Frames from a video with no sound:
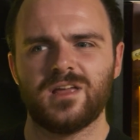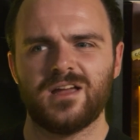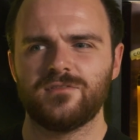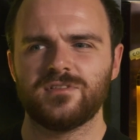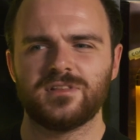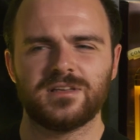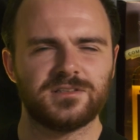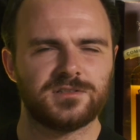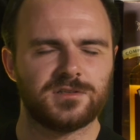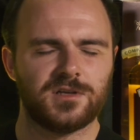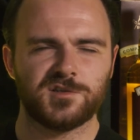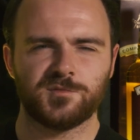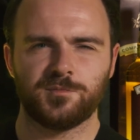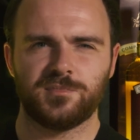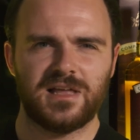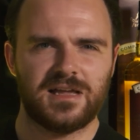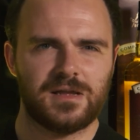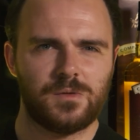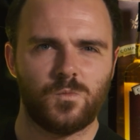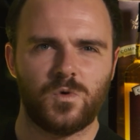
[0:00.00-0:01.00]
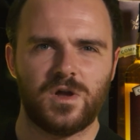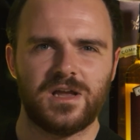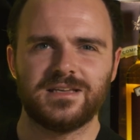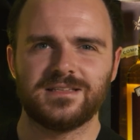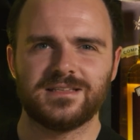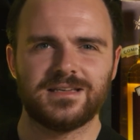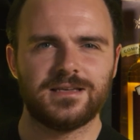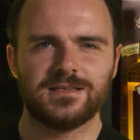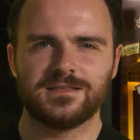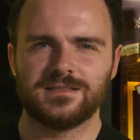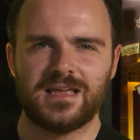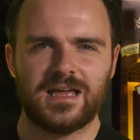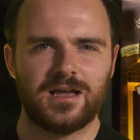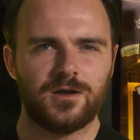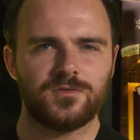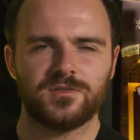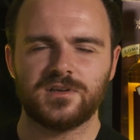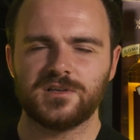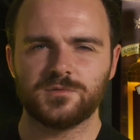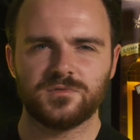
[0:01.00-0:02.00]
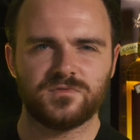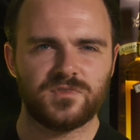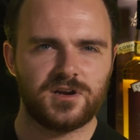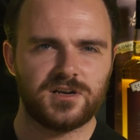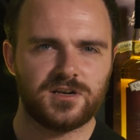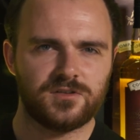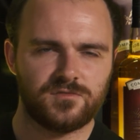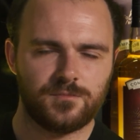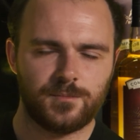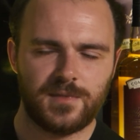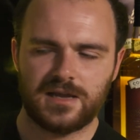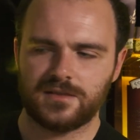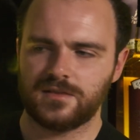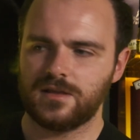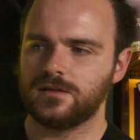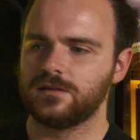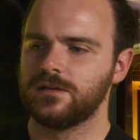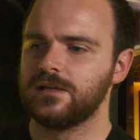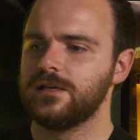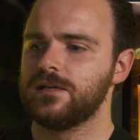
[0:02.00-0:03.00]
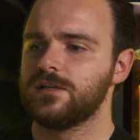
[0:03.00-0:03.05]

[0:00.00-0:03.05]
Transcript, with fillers: everything's not as black and white as it is now. Things were very different back then.